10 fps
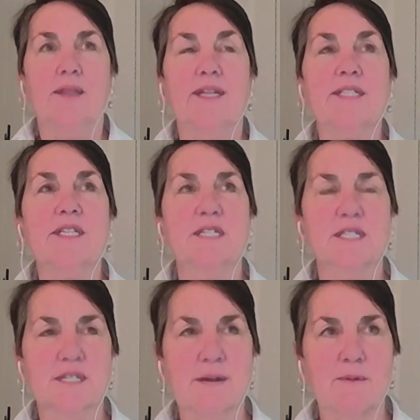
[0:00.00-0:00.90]
listening
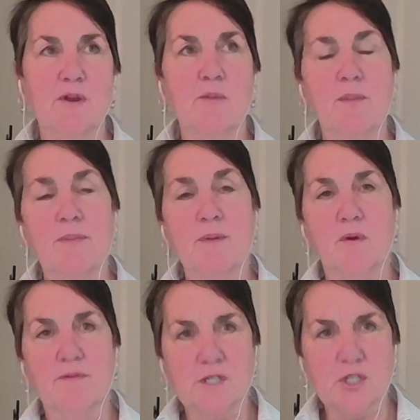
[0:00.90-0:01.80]
to someone who might be
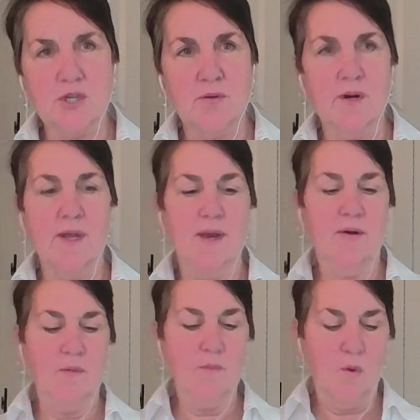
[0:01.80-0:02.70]
more vision
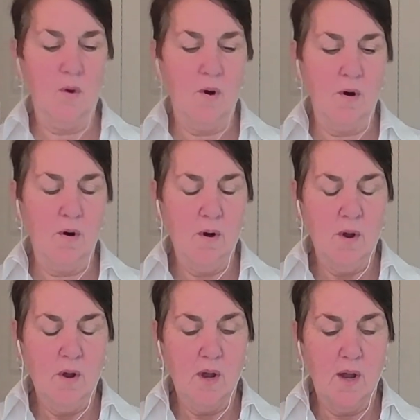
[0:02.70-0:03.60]
oriented or more
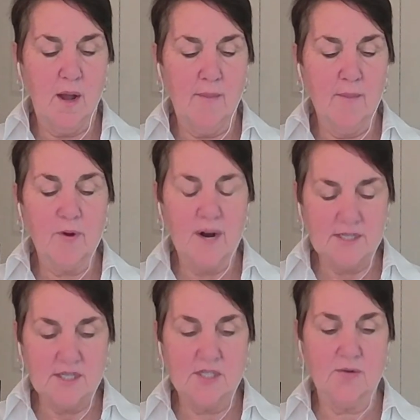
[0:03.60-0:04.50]

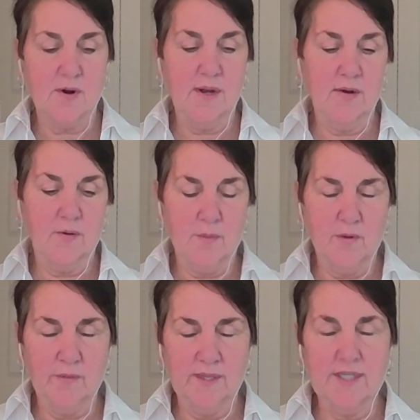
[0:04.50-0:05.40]
process oriented or
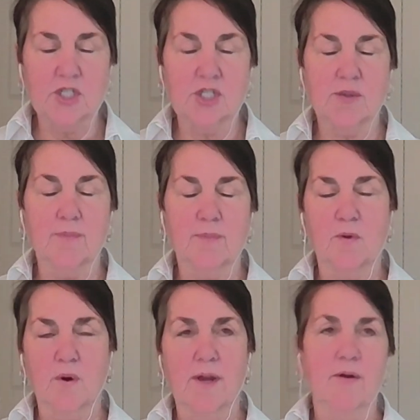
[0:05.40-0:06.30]
more relationship
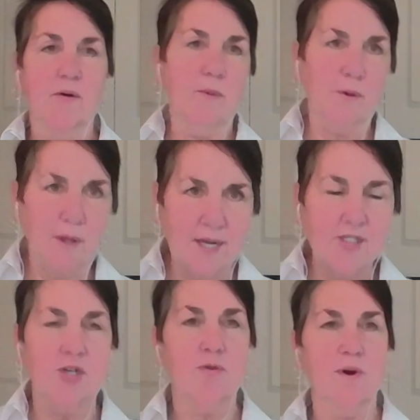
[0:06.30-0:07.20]
oriented or more
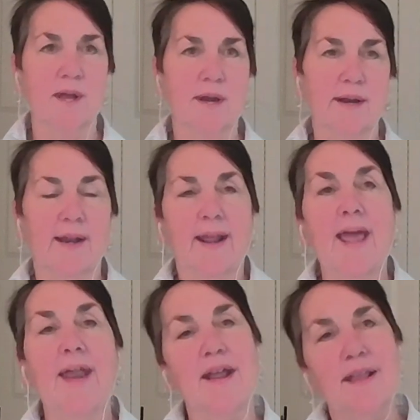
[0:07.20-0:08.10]
logic oriented? And
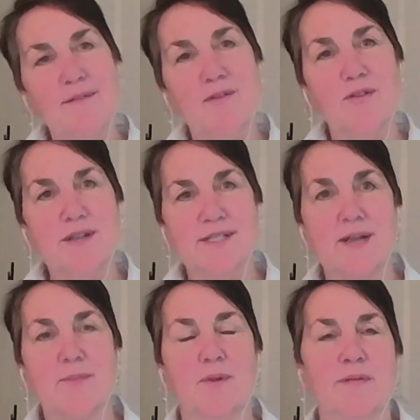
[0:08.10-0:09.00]
again, I give you the
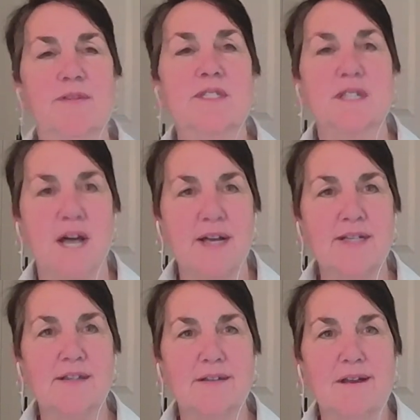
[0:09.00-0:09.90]
example of the
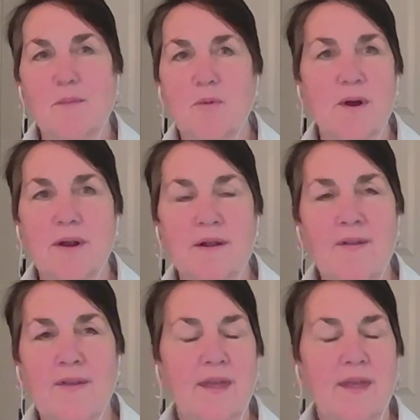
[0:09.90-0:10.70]
slide numbering.